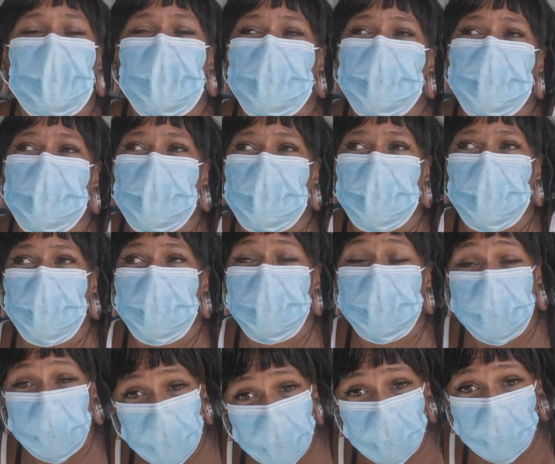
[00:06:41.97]
and I was
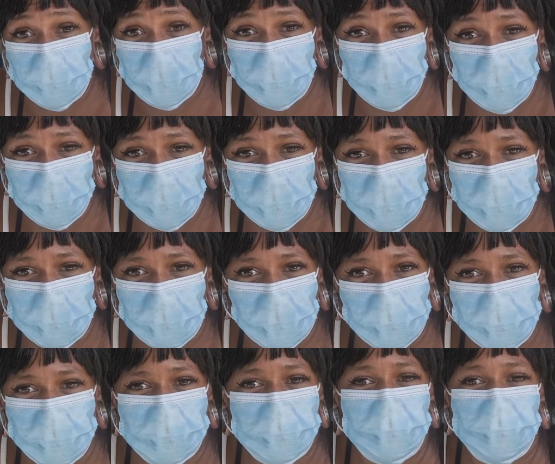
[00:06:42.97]
telling them a bit
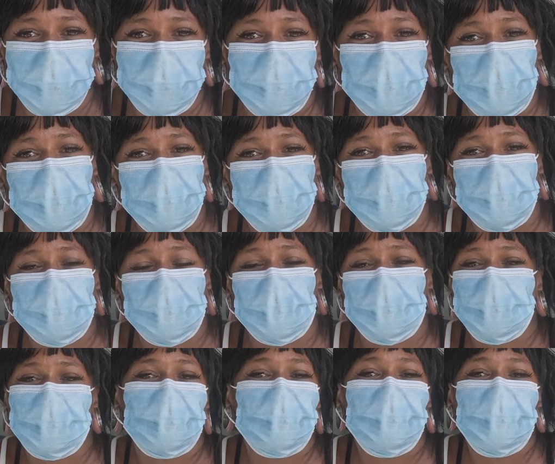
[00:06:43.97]
about the situation,
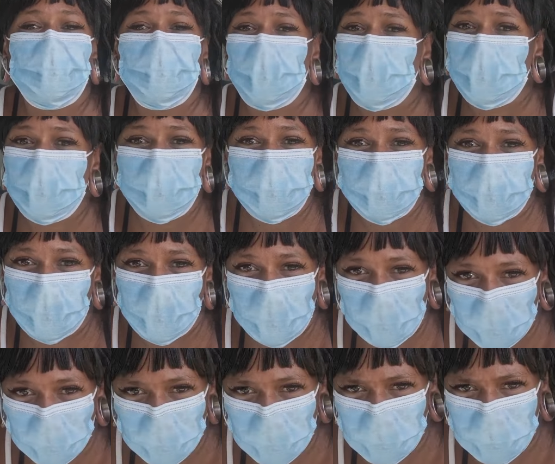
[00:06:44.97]
like, don't you know what's
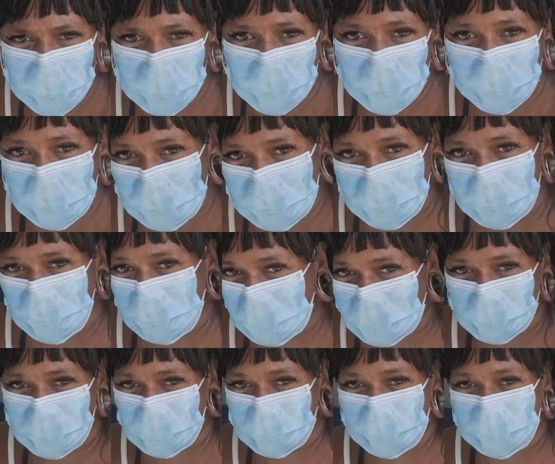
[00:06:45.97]
going on over there with your
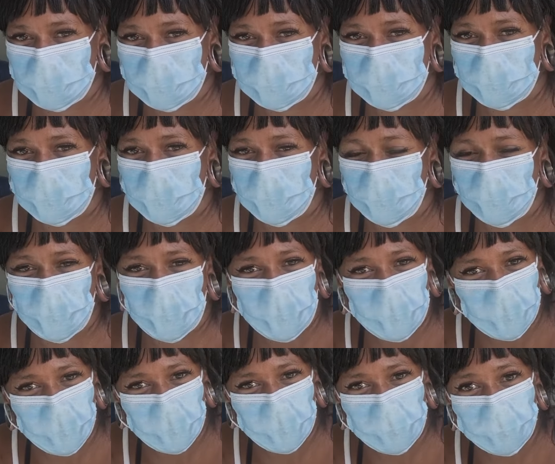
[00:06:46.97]
patients? Like,
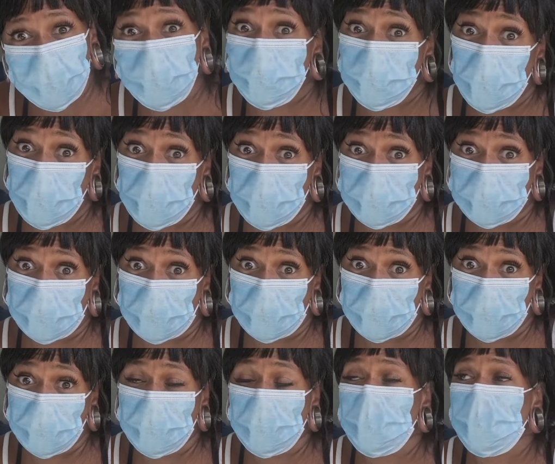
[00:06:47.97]
what, you know,
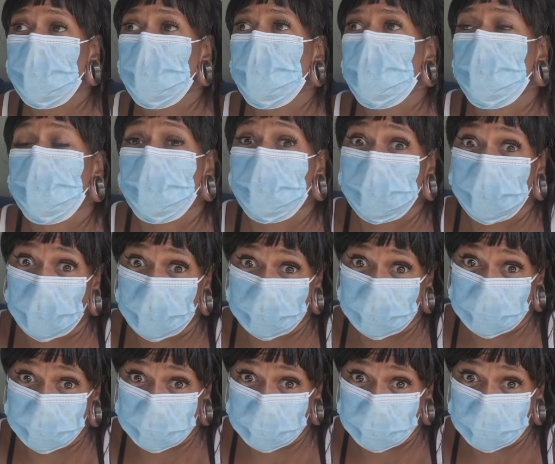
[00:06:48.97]
though, we already had this